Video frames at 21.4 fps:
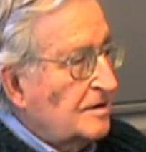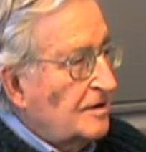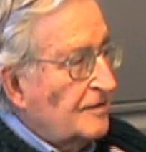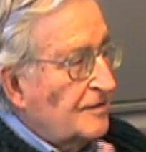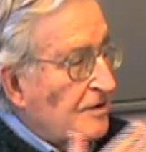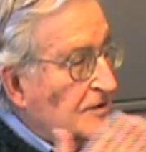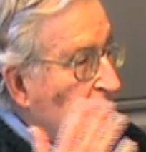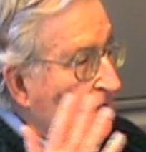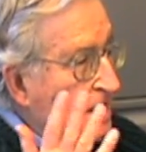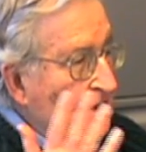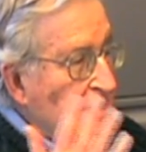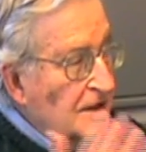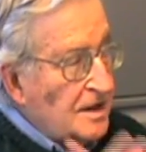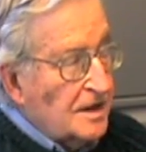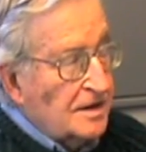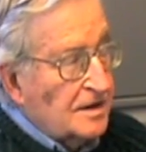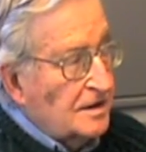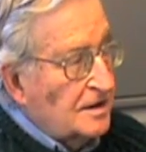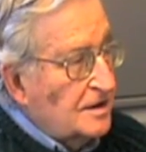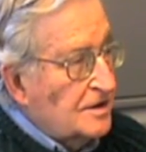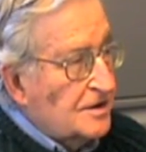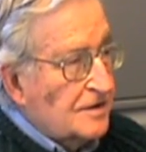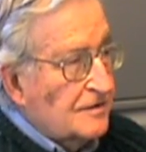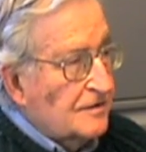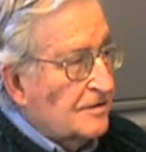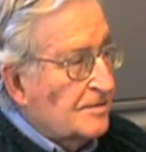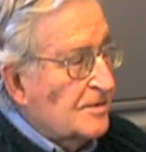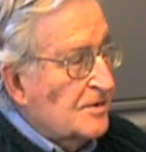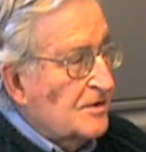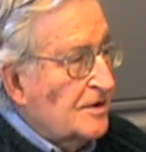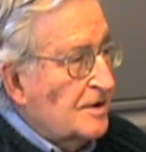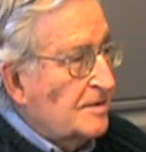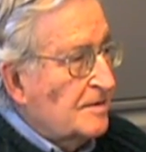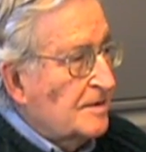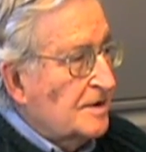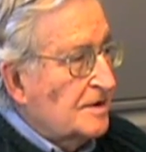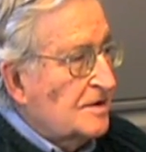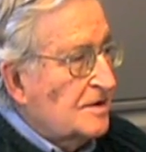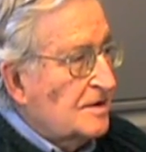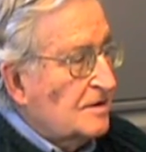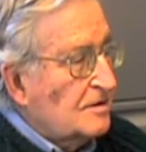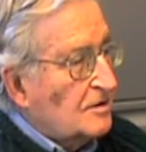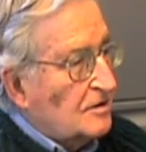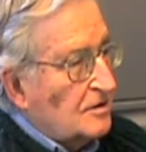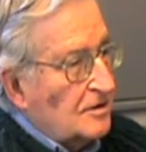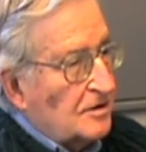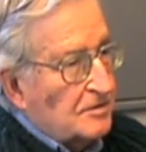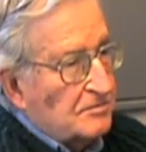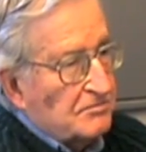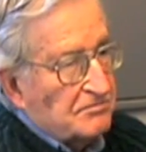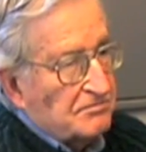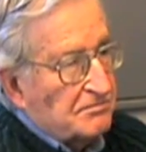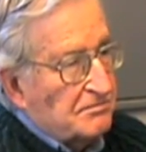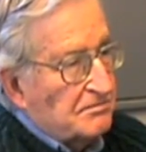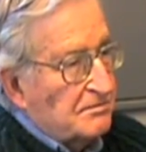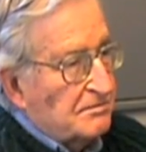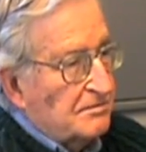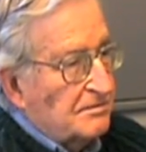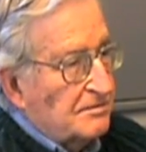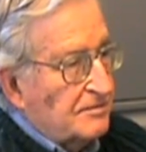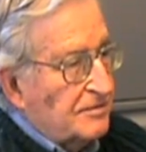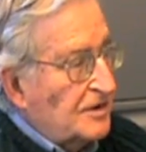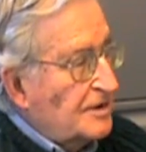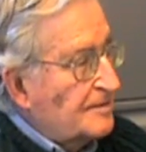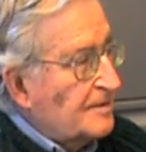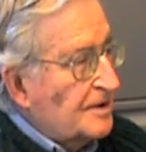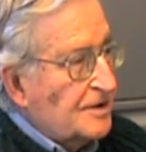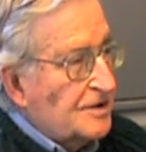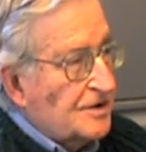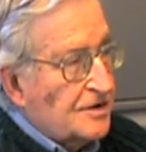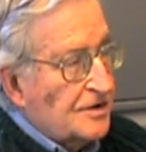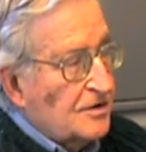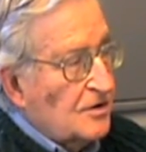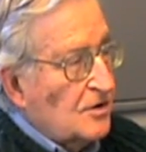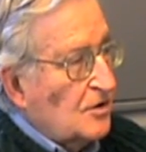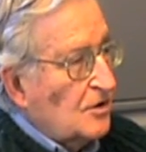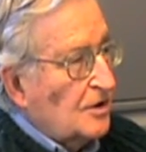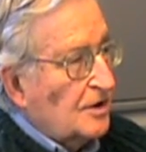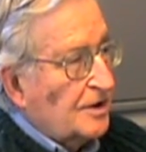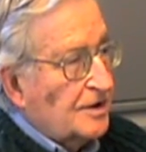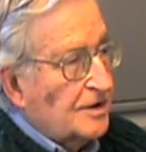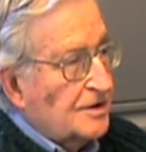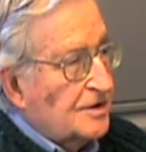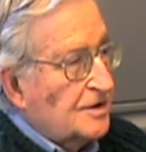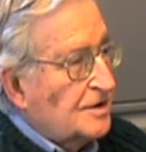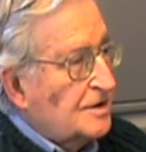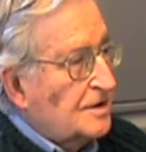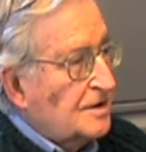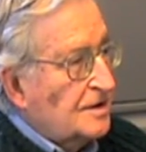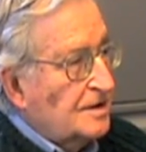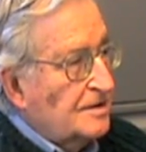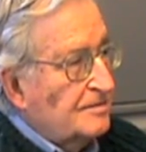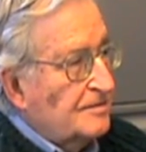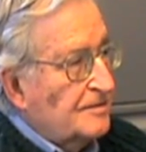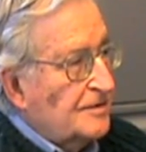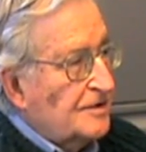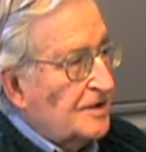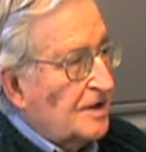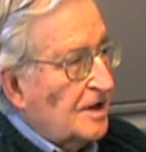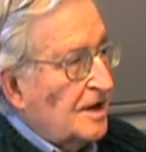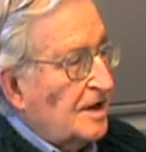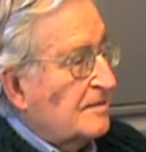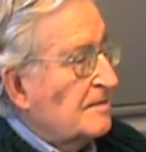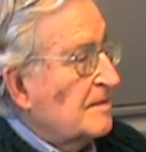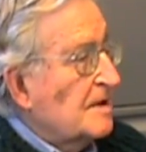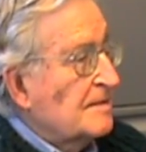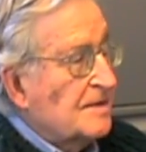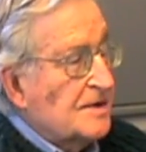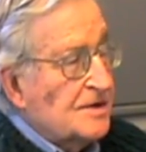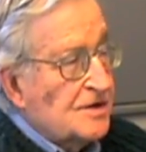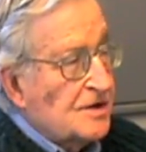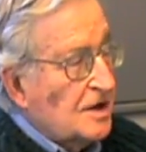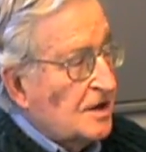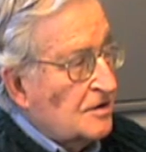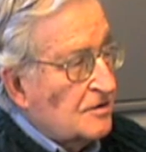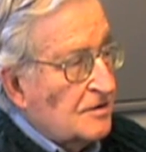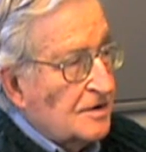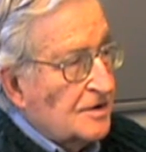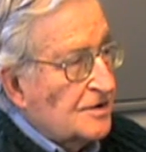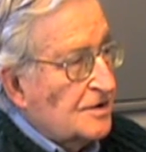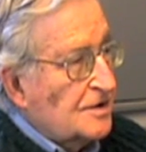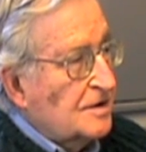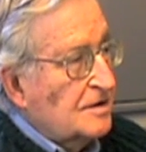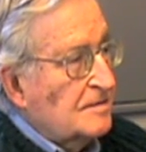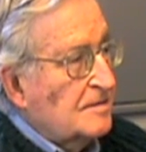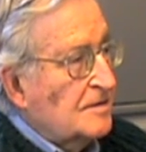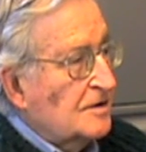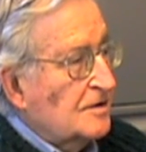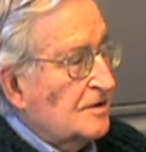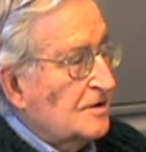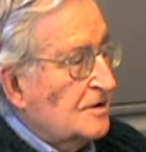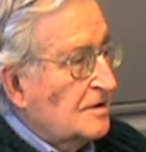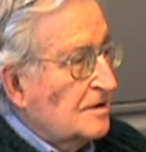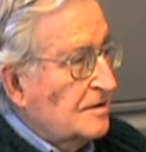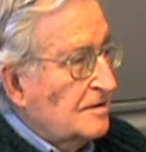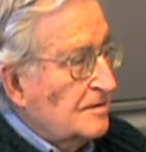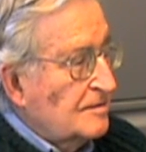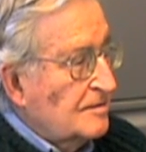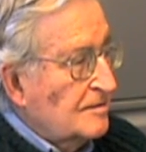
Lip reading: if you run down the list of appointments, they're all pretty much the hawkish side, maybe centrist at most.